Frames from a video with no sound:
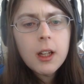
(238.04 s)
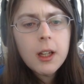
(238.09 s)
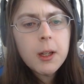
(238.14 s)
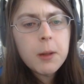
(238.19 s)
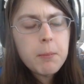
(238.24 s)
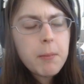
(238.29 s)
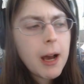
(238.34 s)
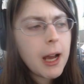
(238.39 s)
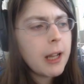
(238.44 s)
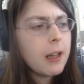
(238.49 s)

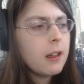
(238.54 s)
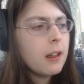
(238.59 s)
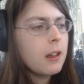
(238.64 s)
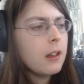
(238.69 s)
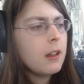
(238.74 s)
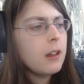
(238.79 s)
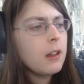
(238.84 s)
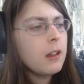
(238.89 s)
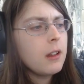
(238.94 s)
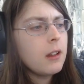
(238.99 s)
but
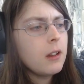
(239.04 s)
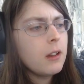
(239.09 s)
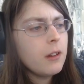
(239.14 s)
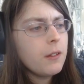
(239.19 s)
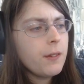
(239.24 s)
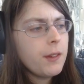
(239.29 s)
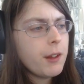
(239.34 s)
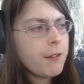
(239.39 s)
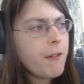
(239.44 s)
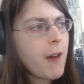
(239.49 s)

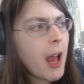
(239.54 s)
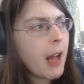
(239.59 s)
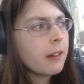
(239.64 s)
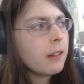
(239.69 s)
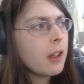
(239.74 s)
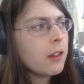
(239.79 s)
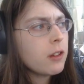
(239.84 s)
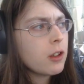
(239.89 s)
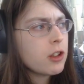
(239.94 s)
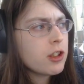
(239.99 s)
the fact
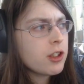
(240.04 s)
that there's